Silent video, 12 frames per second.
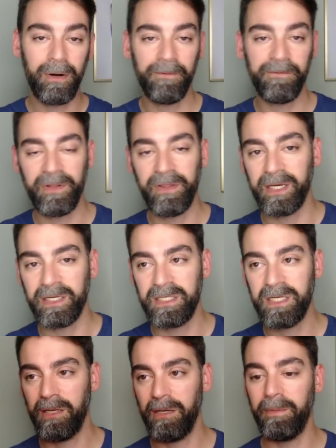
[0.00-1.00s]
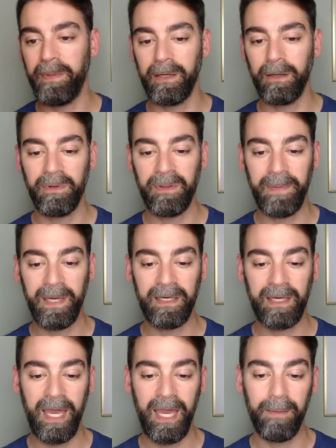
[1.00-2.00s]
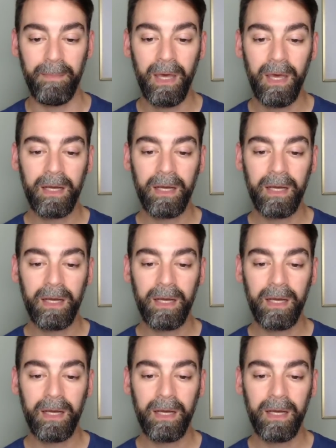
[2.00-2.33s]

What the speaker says: Hopefully they continue to be good with a big game